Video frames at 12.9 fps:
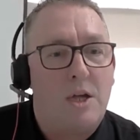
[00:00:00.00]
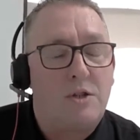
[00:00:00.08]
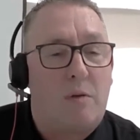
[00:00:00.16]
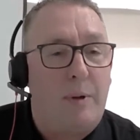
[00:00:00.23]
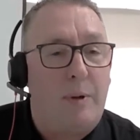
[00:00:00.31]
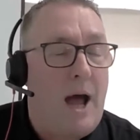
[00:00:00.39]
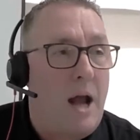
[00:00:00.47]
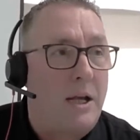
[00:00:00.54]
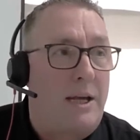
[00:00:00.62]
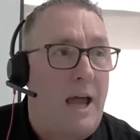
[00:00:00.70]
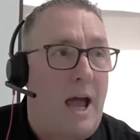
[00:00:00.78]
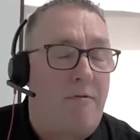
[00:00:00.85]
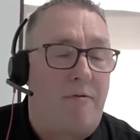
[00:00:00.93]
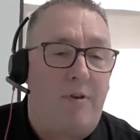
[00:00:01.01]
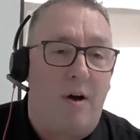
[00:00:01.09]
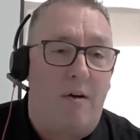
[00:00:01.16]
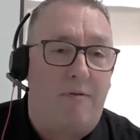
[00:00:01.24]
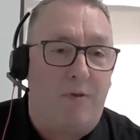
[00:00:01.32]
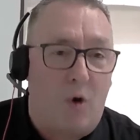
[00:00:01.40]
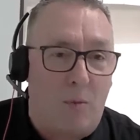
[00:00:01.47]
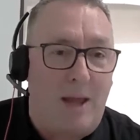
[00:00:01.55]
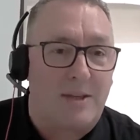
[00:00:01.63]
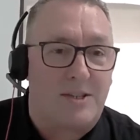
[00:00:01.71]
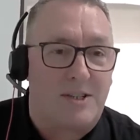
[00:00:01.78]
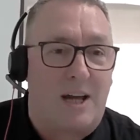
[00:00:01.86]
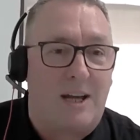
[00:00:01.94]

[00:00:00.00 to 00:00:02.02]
So I've been at Huddly now for four months